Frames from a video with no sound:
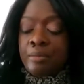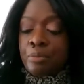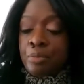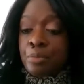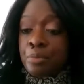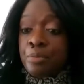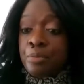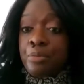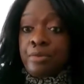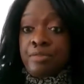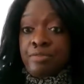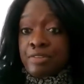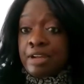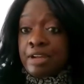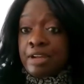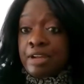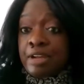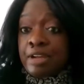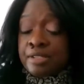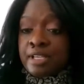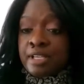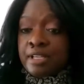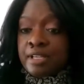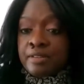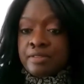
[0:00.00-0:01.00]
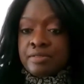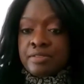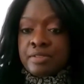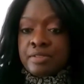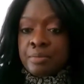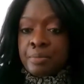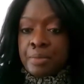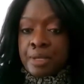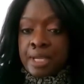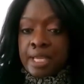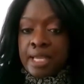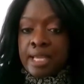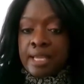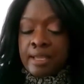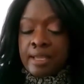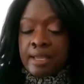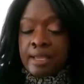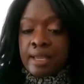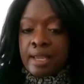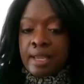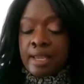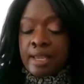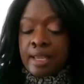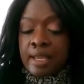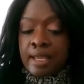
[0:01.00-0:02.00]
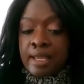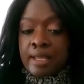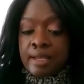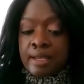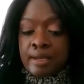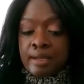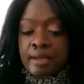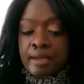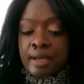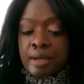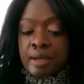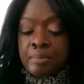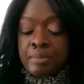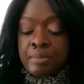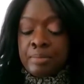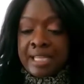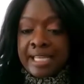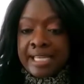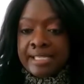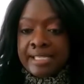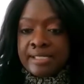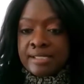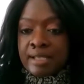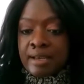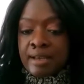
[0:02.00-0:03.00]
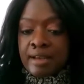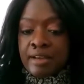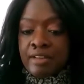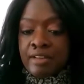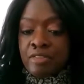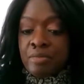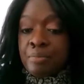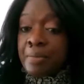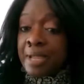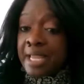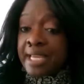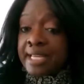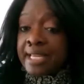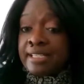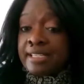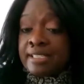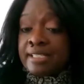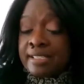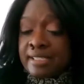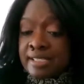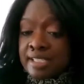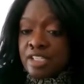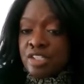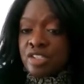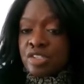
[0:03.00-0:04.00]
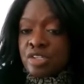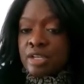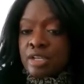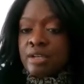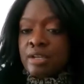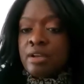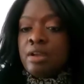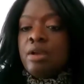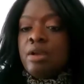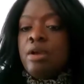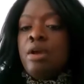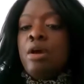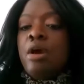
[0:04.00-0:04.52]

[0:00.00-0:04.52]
we found ourselves being in a place of making a decision